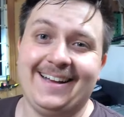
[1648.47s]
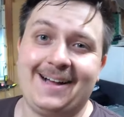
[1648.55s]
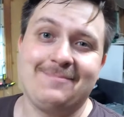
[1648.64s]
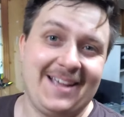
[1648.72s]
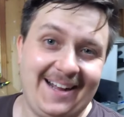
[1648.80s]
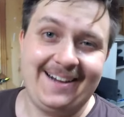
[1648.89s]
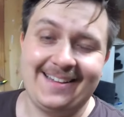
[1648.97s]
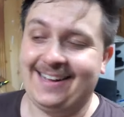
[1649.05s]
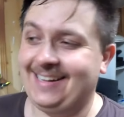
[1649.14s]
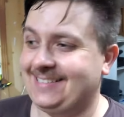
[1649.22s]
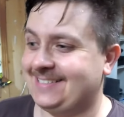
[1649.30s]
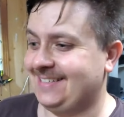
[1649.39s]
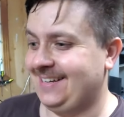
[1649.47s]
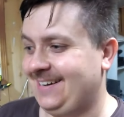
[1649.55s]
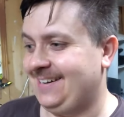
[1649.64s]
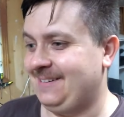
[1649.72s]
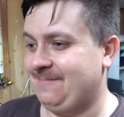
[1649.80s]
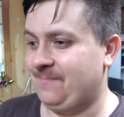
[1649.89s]
I'm tired, guys.
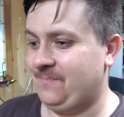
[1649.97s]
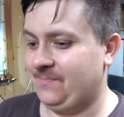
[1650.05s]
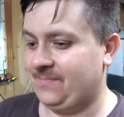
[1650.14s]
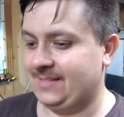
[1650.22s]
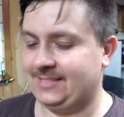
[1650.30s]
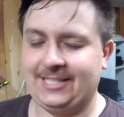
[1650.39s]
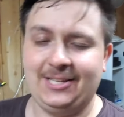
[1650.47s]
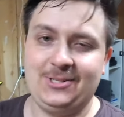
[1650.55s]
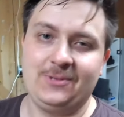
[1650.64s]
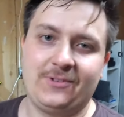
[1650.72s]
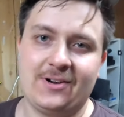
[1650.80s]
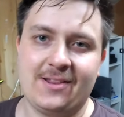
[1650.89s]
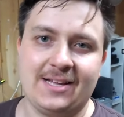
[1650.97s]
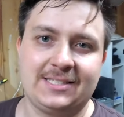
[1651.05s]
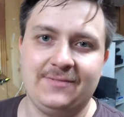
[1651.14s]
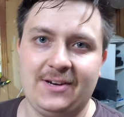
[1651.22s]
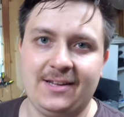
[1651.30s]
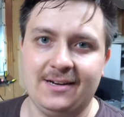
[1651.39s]
Um, stay tuned for the next
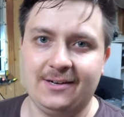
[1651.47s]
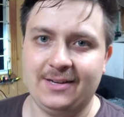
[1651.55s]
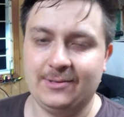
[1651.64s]
video.